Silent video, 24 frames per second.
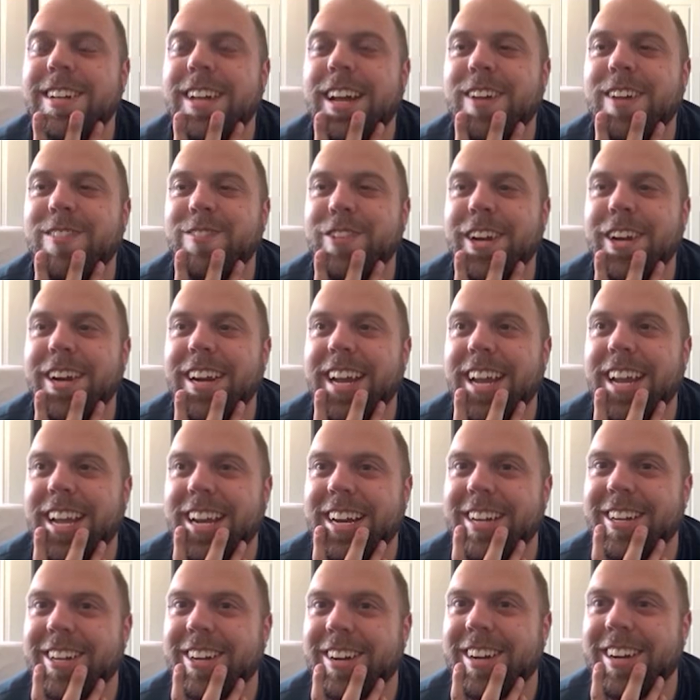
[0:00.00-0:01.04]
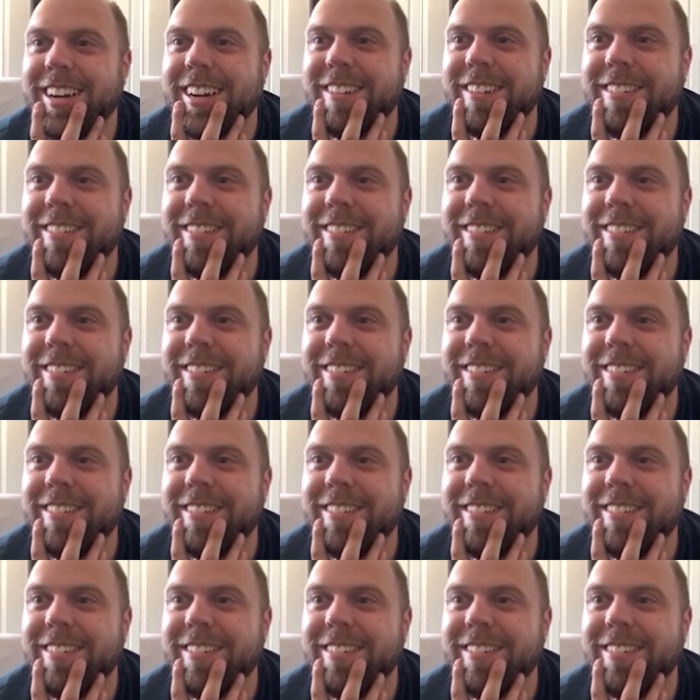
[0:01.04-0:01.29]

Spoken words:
I'm very ignorant.